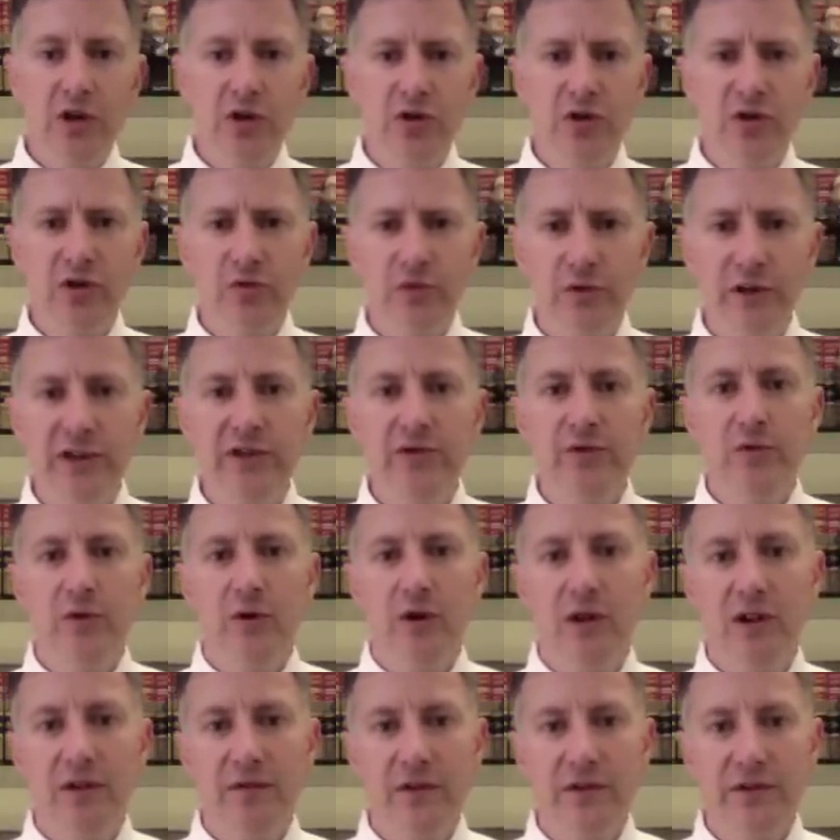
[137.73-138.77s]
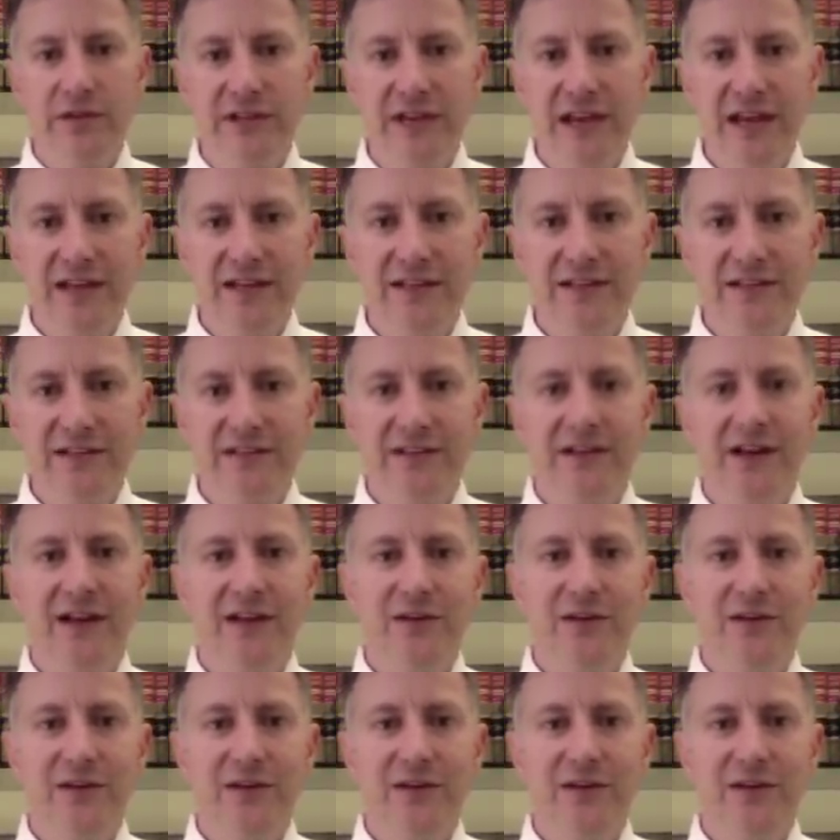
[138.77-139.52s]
you could read through all of those cases,